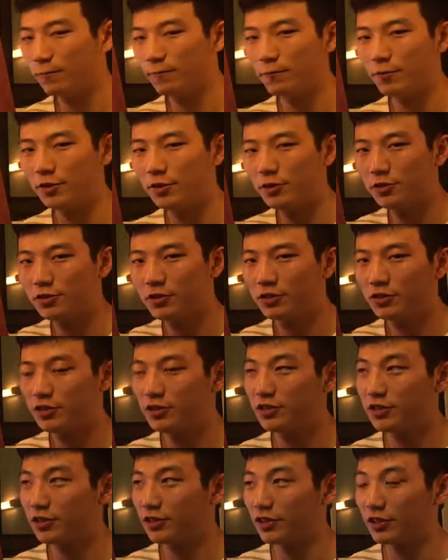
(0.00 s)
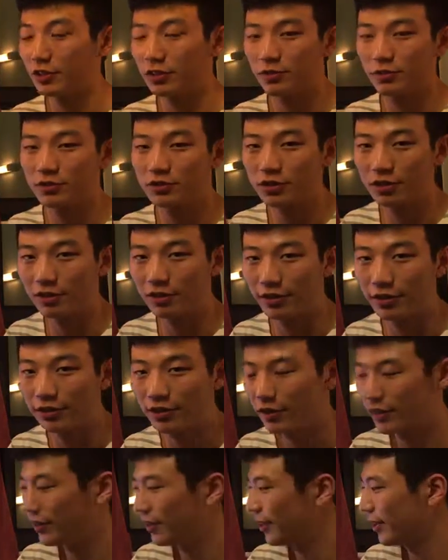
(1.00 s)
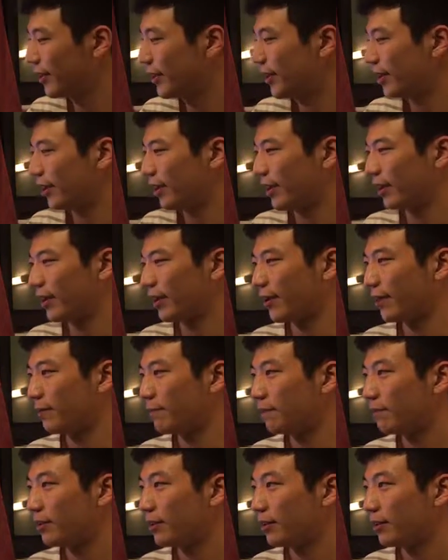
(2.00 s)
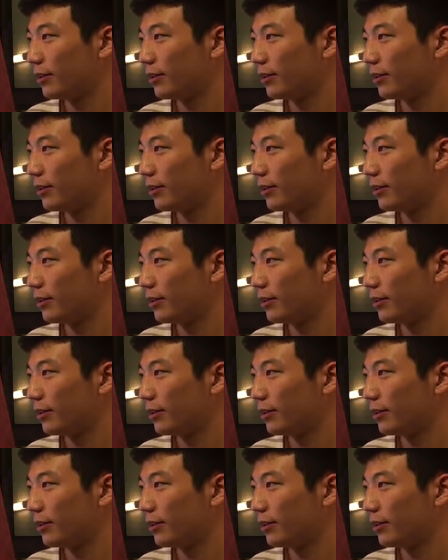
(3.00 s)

reduces the induced current and